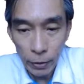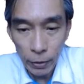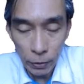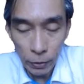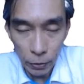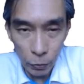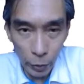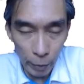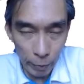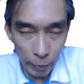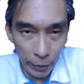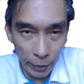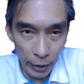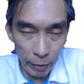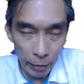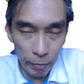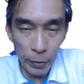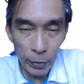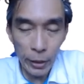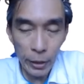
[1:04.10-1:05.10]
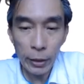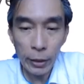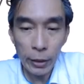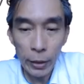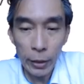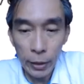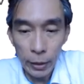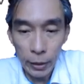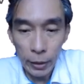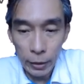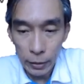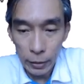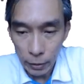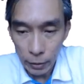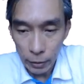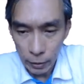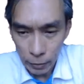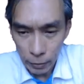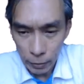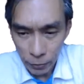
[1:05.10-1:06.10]
web admin. The
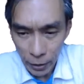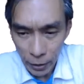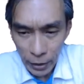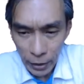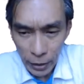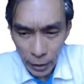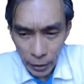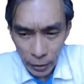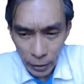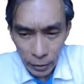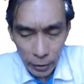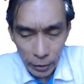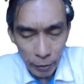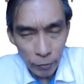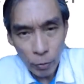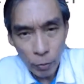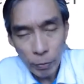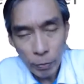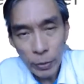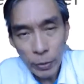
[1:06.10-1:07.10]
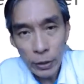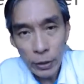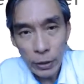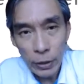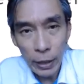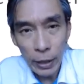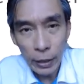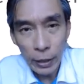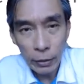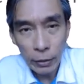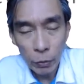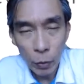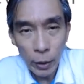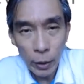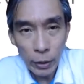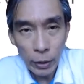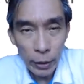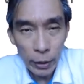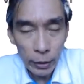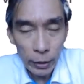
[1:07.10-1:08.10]
front end developers are the one
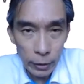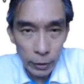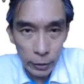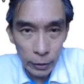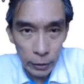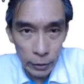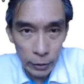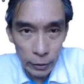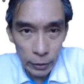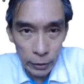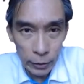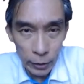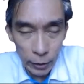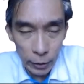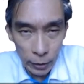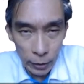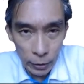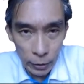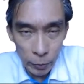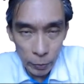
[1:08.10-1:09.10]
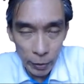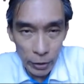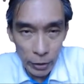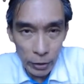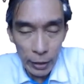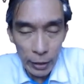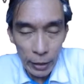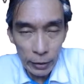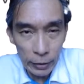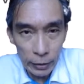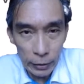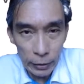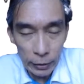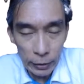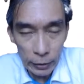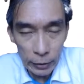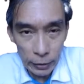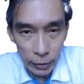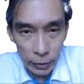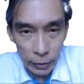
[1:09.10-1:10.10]
that specialize in
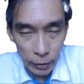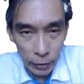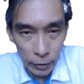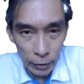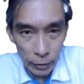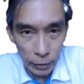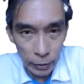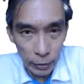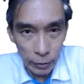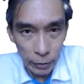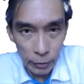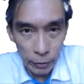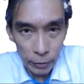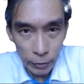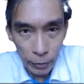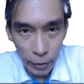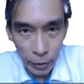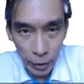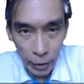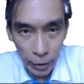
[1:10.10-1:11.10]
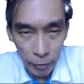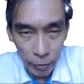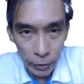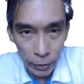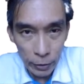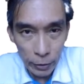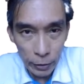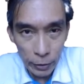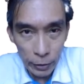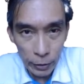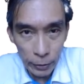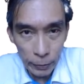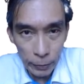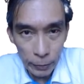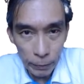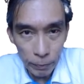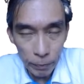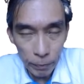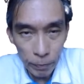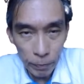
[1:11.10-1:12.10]
having
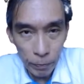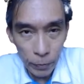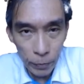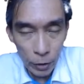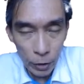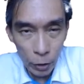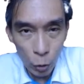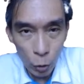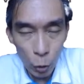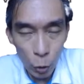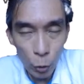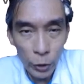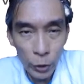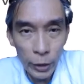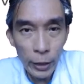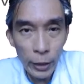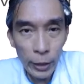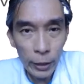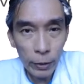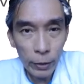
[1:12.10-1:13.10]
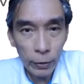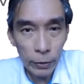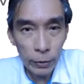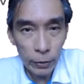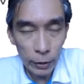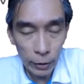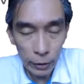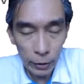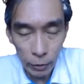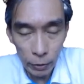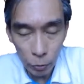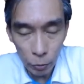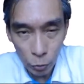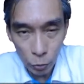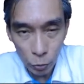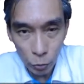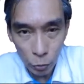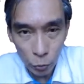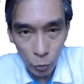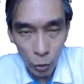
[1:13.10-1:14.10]
coding They also do
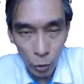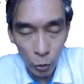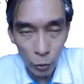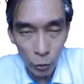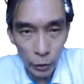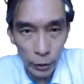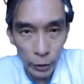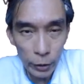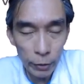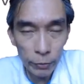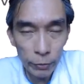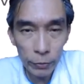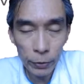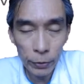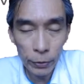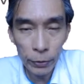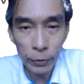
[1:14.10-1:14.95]
coding for